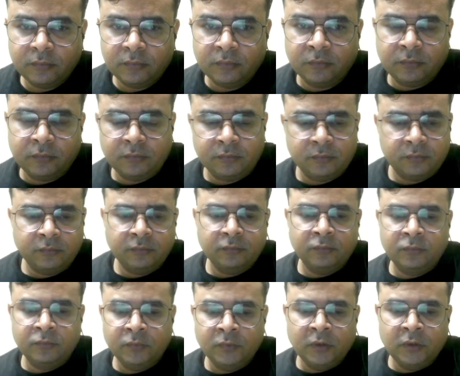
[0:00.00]
So
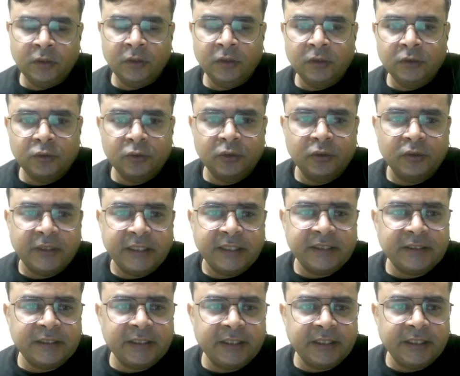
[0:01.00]
you can
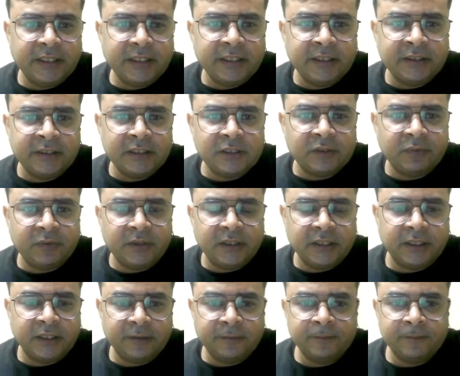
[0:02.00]
see here in this
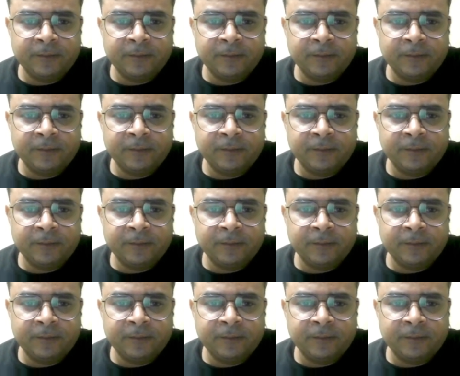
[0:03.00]
figure,